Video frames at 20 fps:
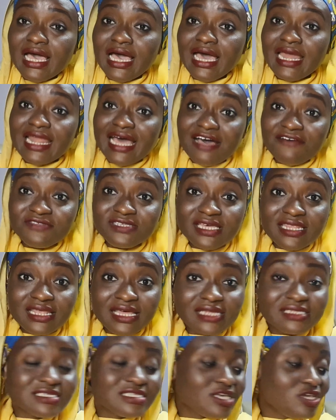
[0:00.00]
And after
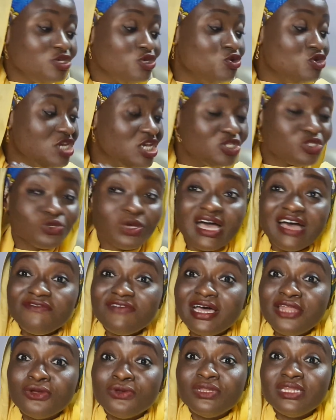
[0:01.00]
that, you need to have
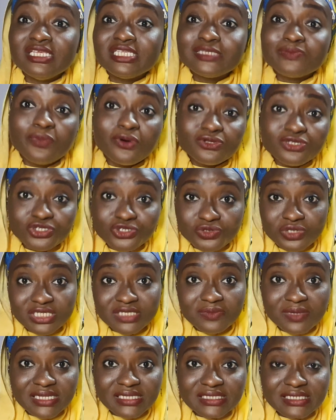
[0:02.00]
an on-the-spot
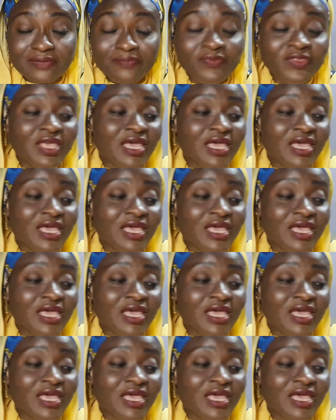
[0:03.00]
treatment.